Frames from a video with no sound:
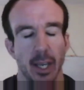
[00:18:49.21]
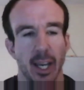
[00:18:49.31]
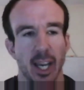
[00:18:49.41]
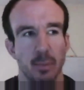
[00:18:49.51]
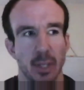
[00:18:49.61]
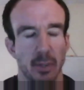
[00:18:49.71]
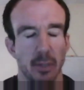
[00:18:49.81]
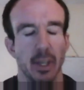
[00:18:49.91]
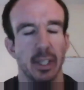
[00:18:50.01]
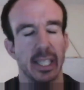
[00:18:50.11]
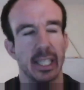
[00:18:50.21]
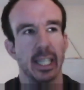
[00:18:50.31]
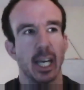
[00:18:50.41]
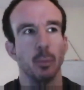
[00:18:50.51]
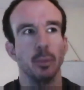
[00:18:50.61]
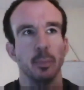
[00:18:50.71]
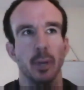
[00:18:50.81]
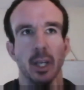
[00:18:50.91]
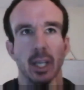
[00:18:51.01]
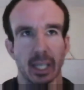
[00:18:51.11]
Definitely find the heat helps,
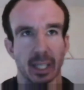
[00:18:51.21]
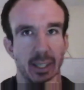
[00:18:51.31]
but